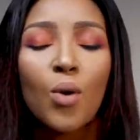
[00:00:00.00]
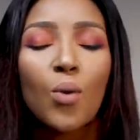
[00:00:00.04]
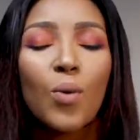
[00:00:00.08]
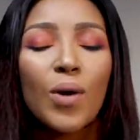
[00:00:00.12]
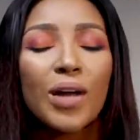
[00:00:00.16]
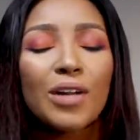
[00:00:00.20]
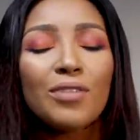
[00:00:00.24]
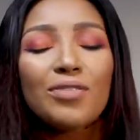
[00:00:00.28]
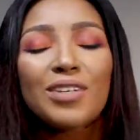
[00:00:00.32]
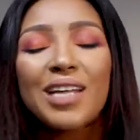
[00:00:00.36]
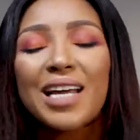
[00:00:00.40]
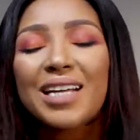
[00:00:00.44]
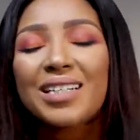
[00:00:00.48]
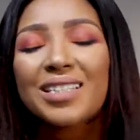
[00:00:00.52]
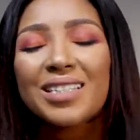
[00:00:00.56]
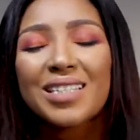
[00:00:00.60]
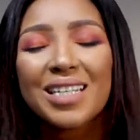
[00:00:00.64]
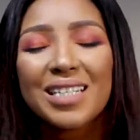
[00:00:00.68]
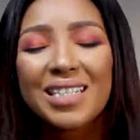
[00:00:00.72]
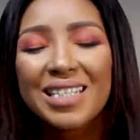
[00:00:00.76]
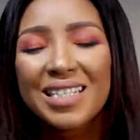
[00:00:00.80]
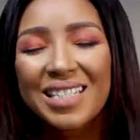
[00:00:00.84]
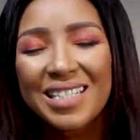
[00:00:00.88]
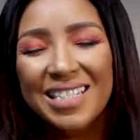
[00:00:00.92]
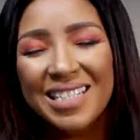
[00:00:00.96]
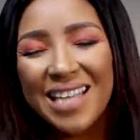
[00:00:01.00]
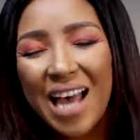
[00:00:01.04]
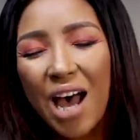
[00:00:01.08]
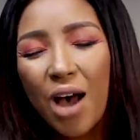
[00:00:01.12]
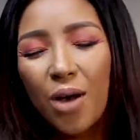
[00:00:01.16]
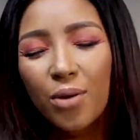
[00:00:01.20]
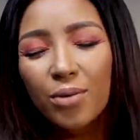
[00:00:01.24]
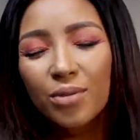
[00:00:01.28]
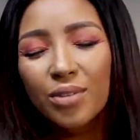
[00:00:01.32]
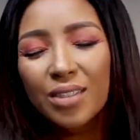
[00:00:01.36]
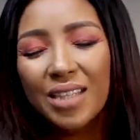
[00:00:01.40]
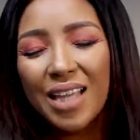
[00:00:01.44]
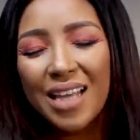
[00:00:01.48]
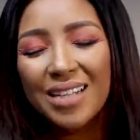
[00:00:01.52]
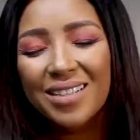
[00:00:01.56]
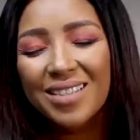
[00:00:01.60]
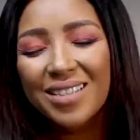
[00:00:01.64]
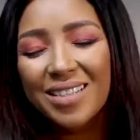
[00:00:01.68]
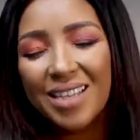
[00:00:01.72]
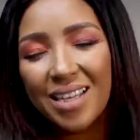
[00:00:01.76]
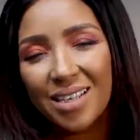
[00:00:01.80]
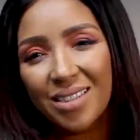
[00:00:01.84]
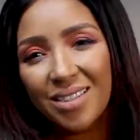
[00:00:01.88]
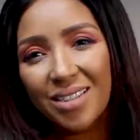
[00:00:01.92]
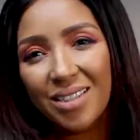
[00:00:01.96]
What if it actually doesn't sound that
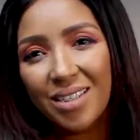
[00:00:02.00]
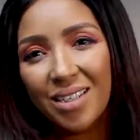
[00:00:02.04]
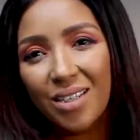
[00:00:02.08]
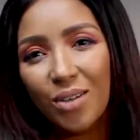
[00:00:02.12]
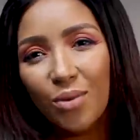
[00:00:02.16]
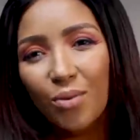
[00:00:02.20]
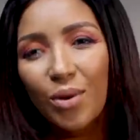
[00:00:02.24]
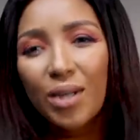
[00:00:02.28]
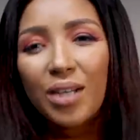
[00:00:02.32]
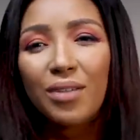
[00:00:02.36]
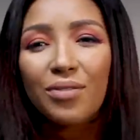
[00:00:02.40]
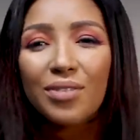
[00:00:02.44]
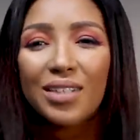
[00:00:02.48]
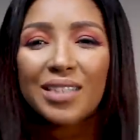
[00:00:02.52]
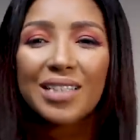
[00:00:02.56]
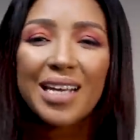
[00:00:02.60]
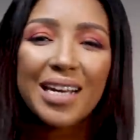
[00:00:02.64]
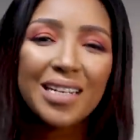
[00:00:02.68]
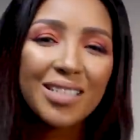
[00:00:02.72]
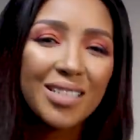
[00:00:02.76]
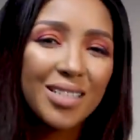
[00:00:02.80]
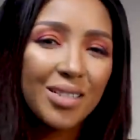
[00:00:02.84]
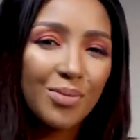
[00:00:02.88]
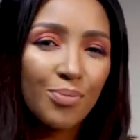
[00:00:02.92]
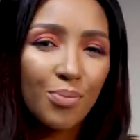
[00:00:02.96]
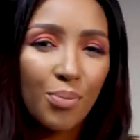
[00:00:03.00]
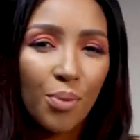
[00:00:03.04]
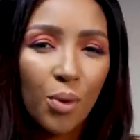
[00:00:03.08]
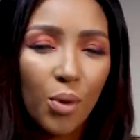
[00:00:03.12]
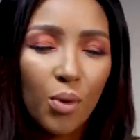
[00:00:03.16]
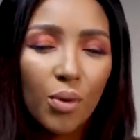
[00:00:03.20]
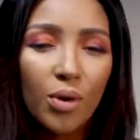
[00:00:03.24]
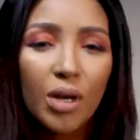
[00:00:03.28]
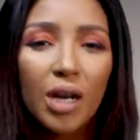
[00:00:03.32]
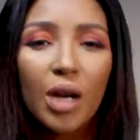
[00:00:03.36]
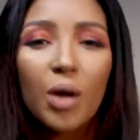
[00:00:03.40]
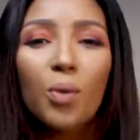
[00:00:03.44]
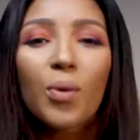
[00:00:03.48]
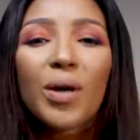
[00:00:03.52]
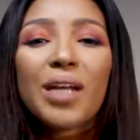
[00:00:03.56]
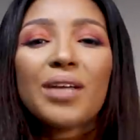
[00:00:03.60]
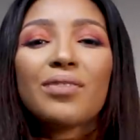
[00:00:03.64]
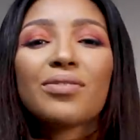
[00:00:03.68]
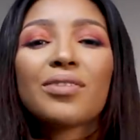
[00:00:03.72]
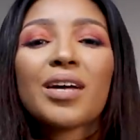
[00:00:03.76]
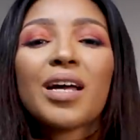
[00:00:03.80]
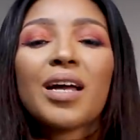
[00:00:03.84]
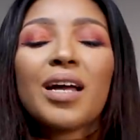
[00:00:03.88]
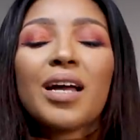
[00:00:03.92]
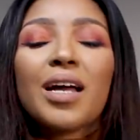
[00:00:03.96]
sexy? What if it's actually boring? What
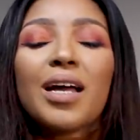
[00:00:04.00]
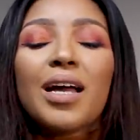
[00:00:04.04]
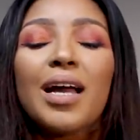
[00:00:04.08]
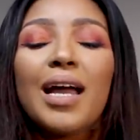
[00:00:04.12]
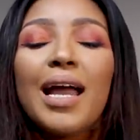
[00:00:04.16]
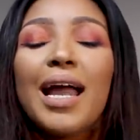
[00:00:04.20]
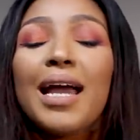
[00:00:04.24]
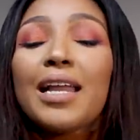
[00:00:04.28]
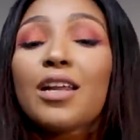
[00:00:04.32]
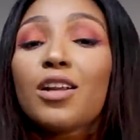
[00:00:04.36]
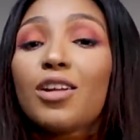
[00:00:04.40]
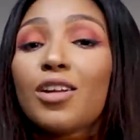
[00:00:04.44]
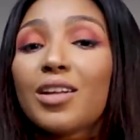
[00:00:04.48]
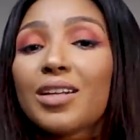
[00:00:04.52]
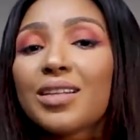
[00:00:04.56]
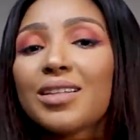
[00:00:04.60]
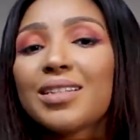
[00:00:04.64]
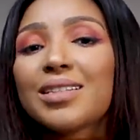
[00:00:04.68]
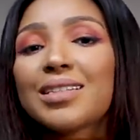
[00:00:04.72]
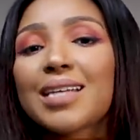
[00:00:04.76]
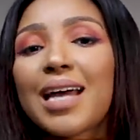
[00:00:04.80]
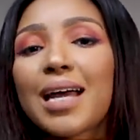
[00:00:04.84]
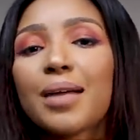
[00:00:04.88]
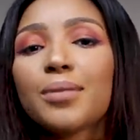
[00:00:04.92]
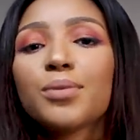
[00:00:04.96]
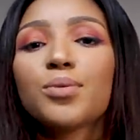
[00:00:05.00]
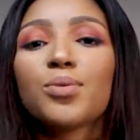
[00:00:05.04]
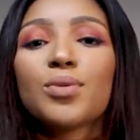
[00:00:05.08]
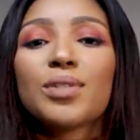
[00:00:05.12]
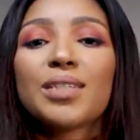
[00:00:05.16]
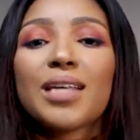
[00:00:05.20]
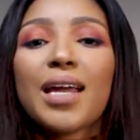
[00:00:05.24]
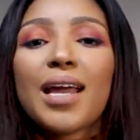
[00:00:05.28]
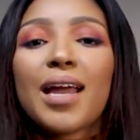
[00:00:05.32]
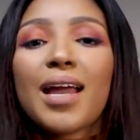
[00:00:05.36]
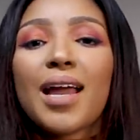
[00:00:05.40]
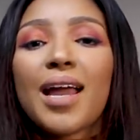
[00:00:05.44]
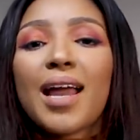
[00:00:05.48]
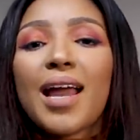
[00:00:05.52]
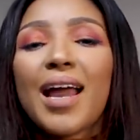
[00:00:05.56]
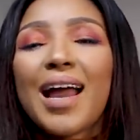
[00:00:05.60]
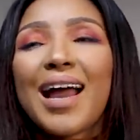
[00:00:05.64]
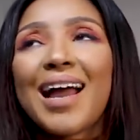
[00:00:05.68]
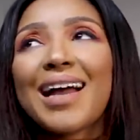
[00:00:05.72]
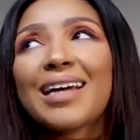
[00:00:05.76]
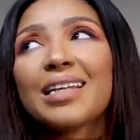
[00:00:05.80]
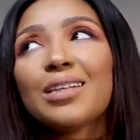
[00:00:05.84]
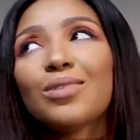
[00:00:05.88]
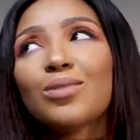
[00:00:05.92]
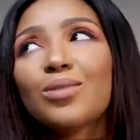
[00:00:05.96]
if... And a lot of the times we say,
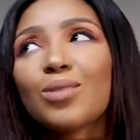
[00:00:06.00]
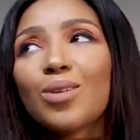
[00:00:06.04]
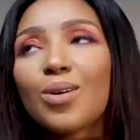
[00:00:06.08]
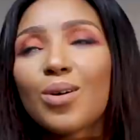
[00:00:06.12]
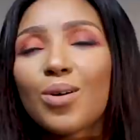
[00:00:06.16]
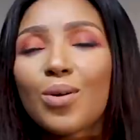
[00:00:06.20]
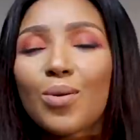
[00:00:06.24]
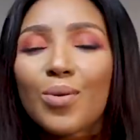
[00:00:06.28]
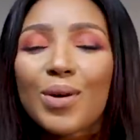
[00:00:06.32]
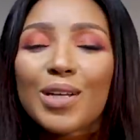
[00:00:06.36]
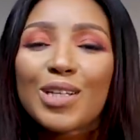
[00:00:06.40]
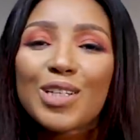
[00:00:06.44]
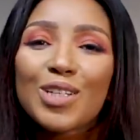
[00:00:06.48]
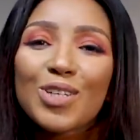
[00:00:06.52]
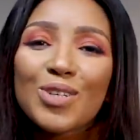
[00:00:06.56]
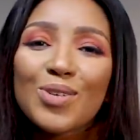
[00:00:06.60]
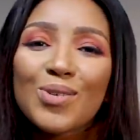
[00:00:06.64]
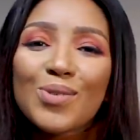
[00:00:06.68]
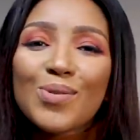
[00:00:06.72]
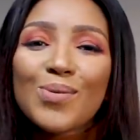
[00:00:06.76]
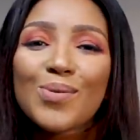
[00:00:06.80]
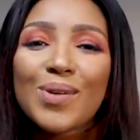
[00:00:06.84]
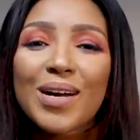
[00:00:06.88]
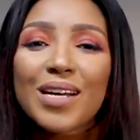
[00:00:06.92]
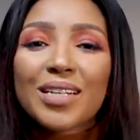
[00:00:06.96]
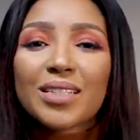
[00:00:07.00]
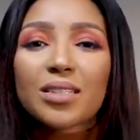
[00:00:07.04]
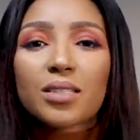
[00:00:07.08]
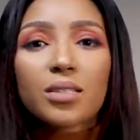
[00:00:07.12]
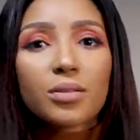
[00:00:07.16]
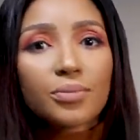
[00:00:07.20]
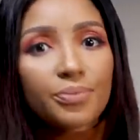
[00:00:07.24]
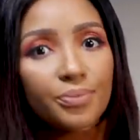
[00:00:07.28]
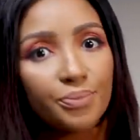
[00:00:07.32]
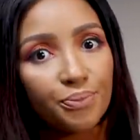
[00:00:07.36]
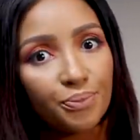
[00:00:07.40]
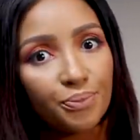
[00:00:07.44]
I don't know, what do you want?